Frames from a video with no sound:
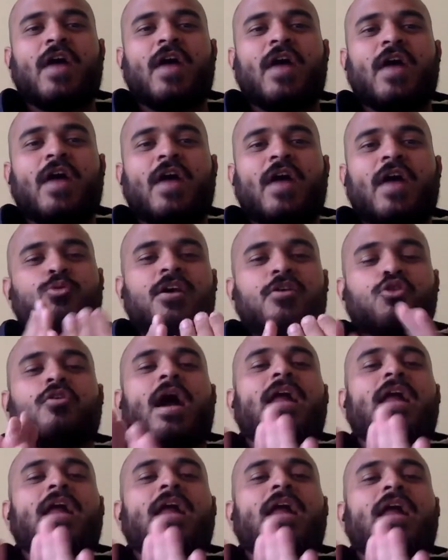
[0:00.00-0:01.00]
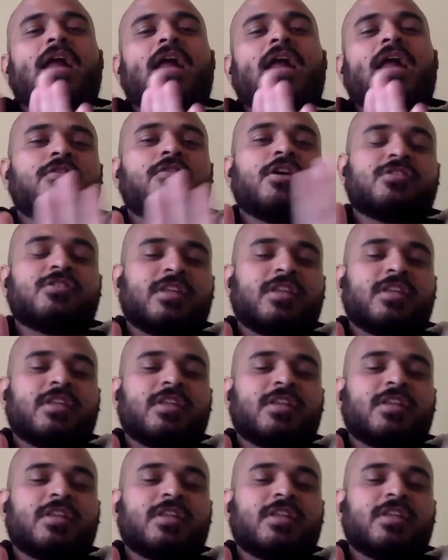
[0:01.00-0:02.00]
schism between
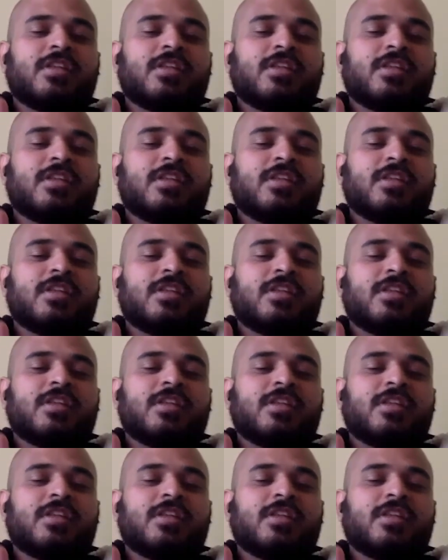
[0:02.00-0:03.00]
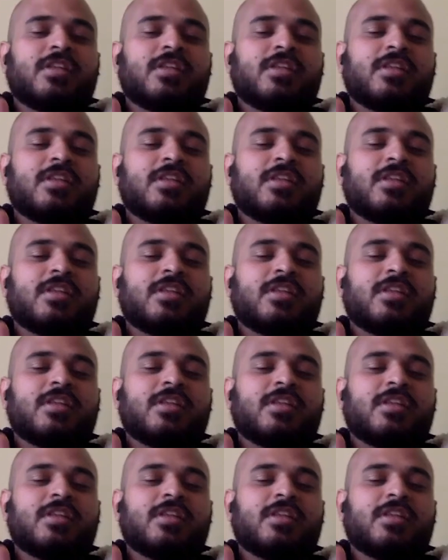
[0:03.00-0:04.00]
those who are writing the code and the rest of the company.
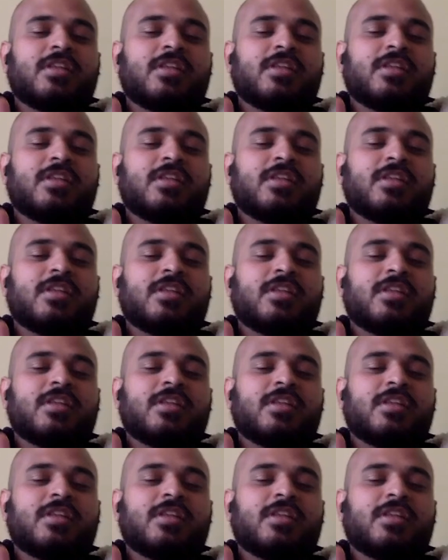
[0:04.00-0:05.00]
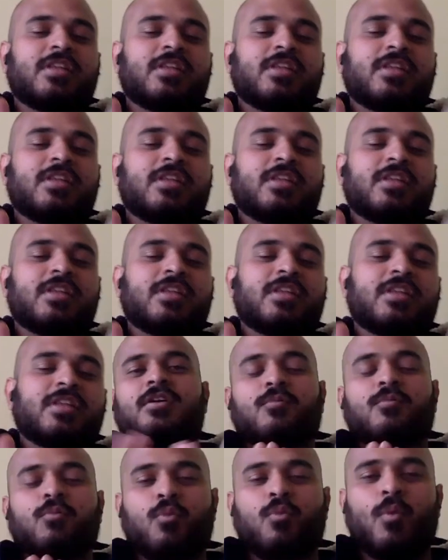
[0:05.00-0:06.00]
And that's always
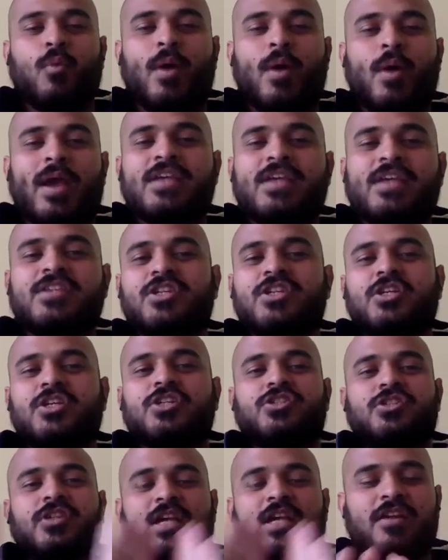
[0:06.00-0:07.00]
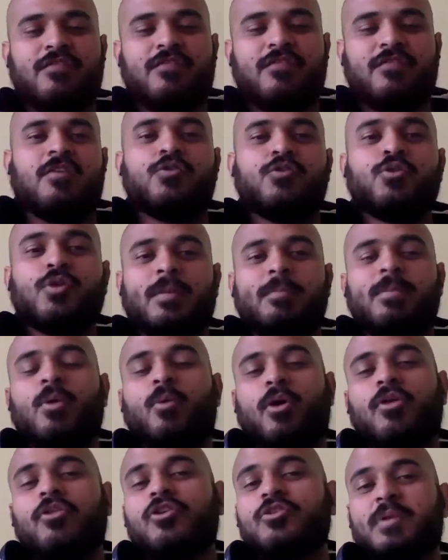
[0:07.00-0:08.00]
disaster, wastage,
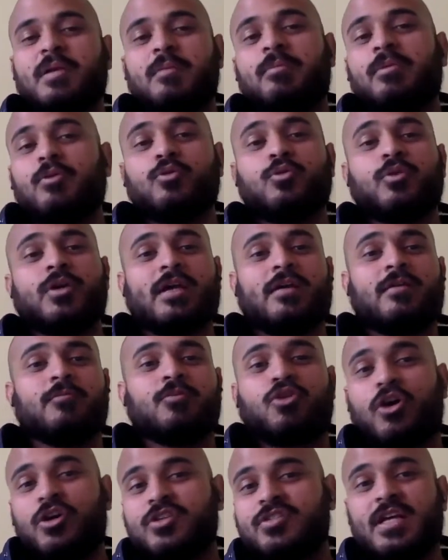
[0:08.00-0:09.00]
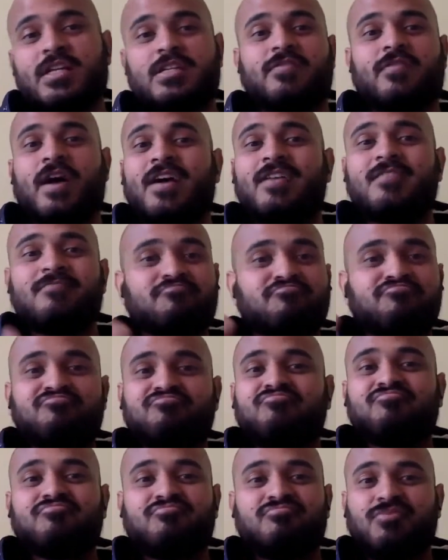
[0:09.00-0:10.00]
inefficiency. And if you can be one of those people who
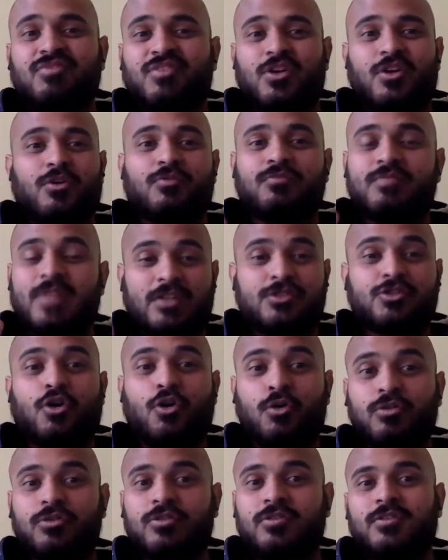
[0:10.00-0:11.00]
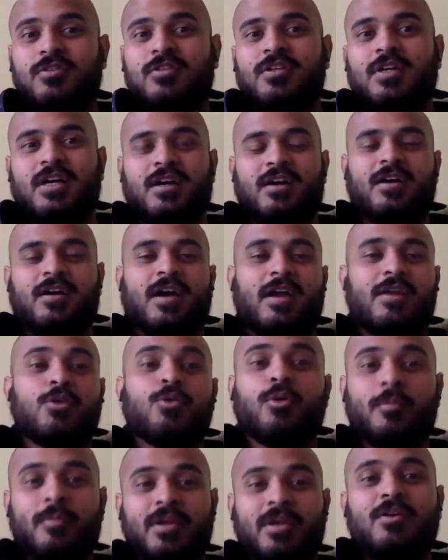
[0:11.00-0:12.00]
can cross that divide, that's
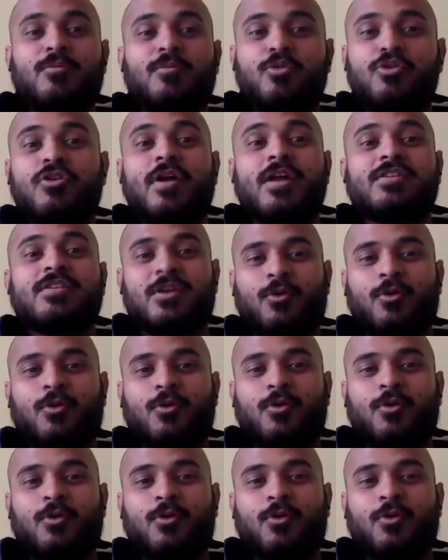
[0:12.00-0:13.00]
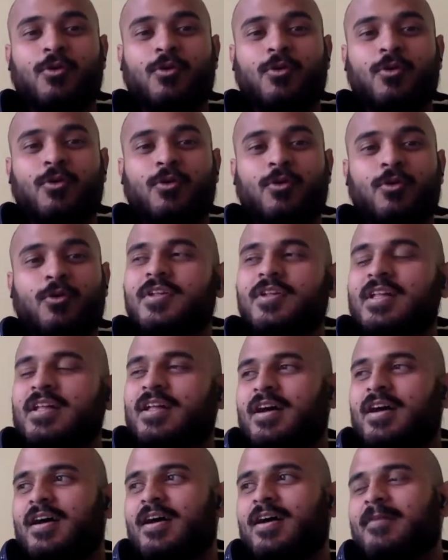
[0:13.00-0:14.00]
gold. And you will be remunerated
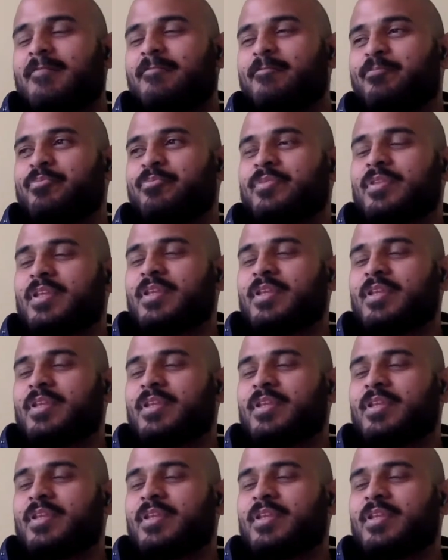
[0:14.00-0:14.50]
accordingly, I'm sure.